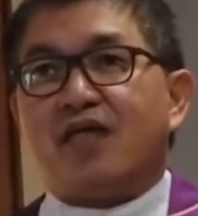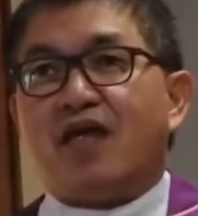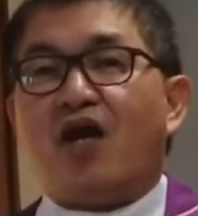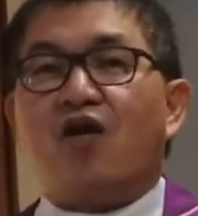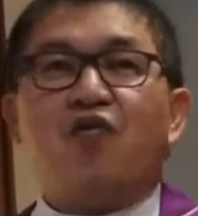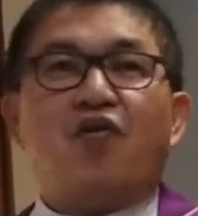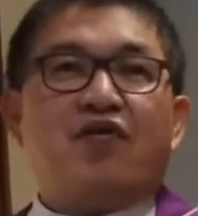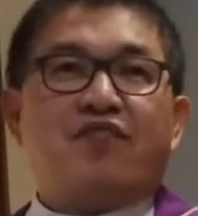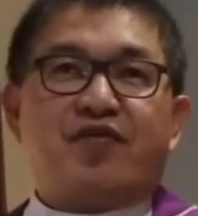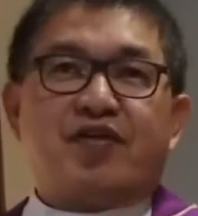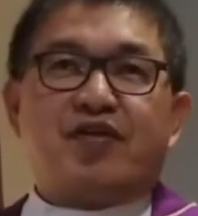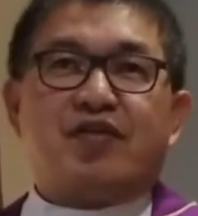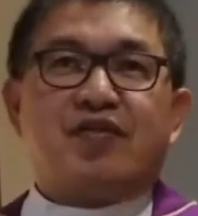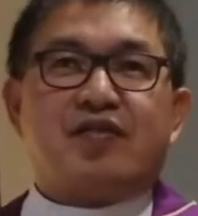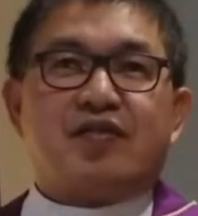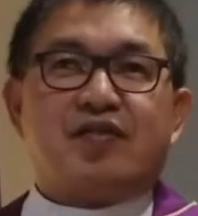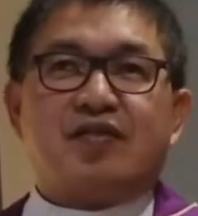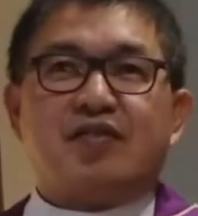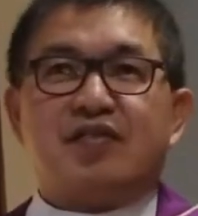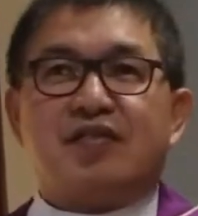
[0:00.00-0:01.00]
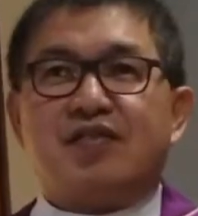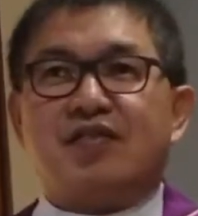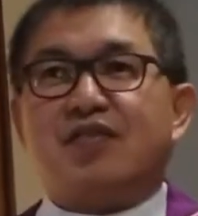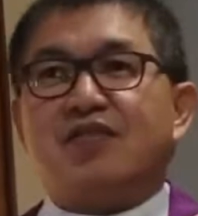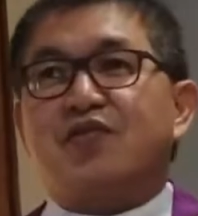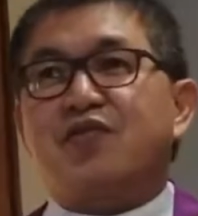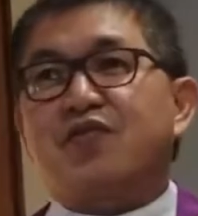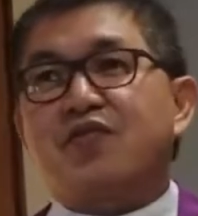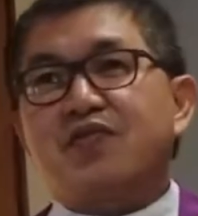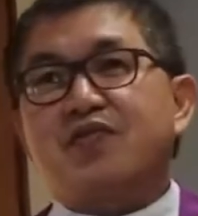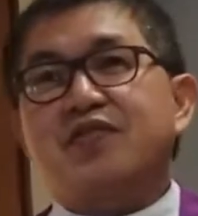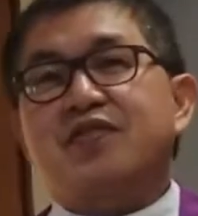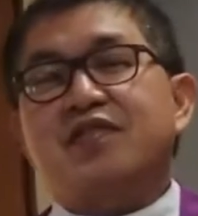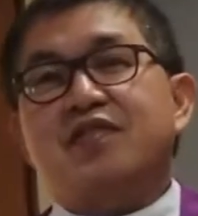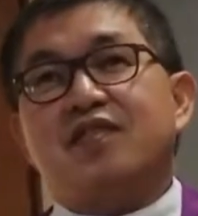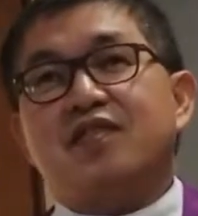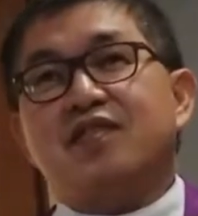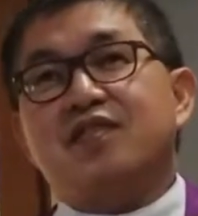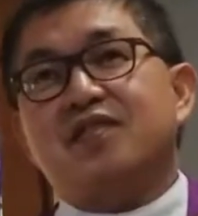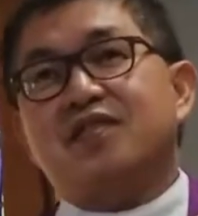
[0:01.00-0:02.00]
However, the
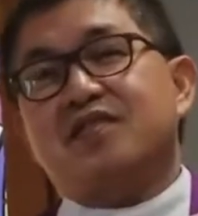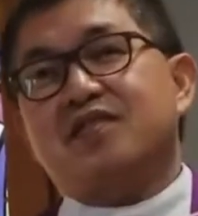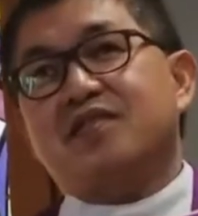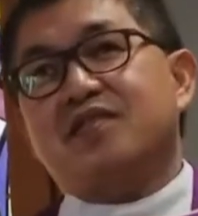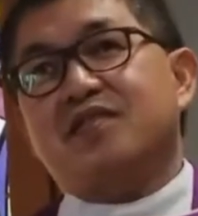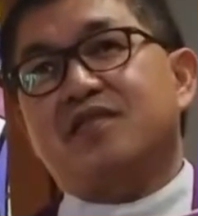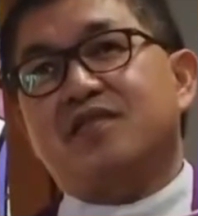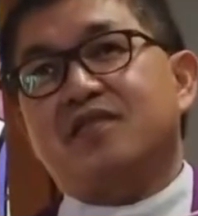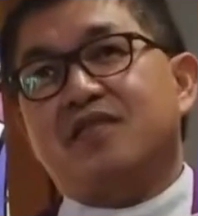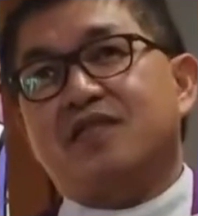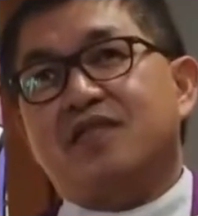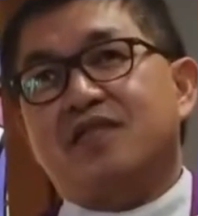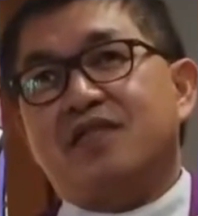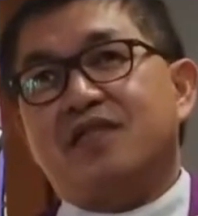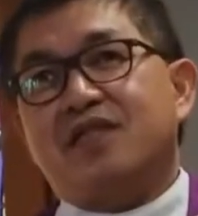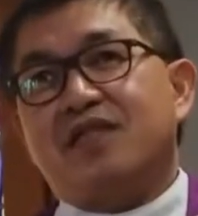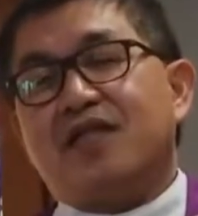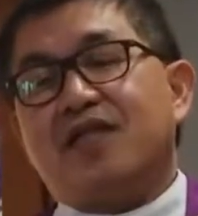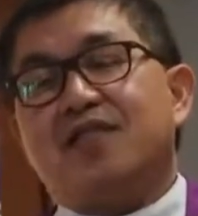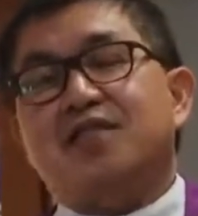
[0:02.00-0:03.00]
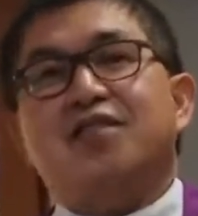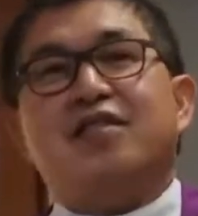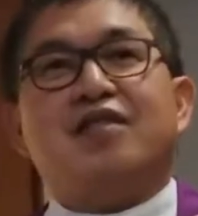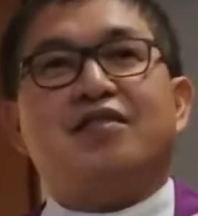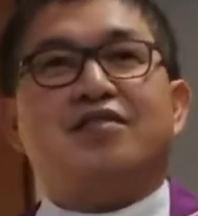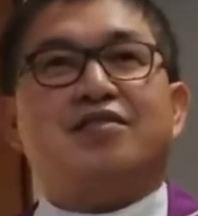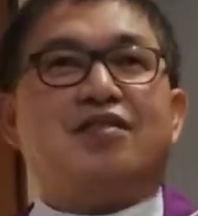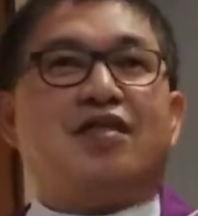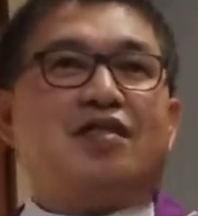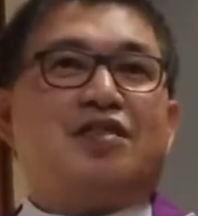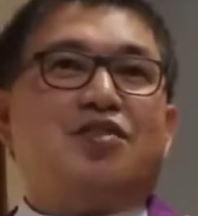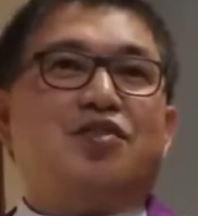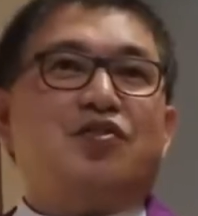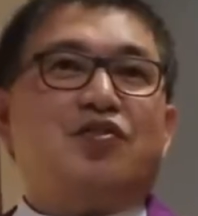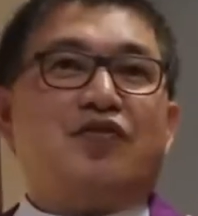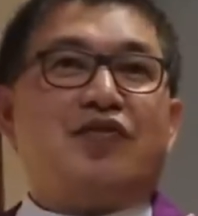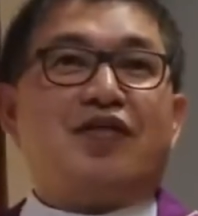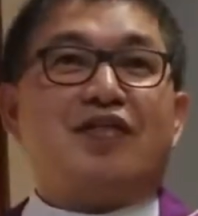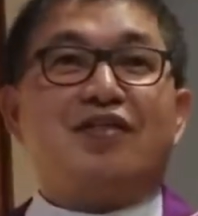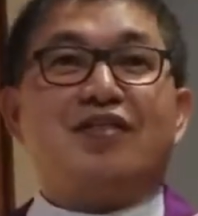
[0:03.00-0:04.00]
truth is, it's not just
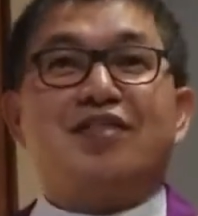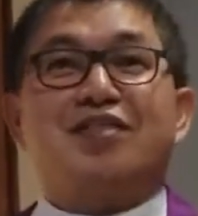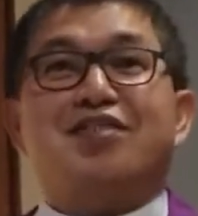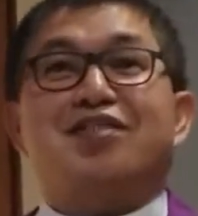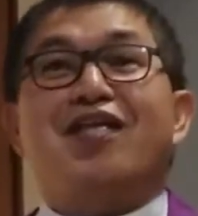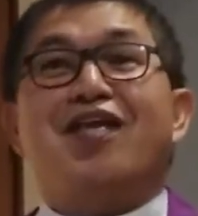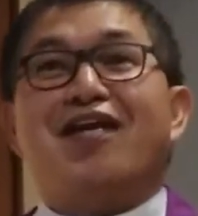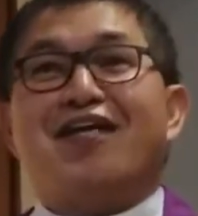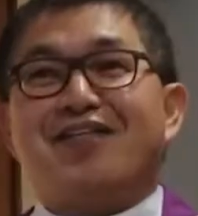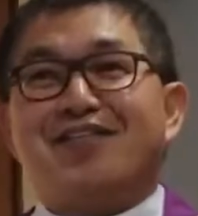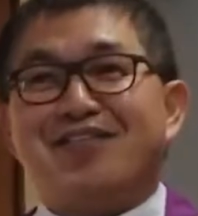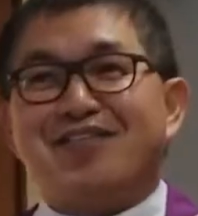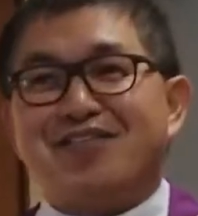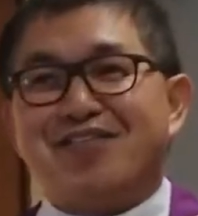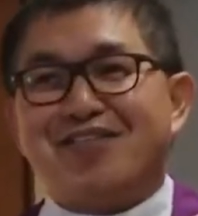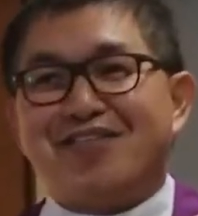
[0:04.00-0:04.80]
during this Lent.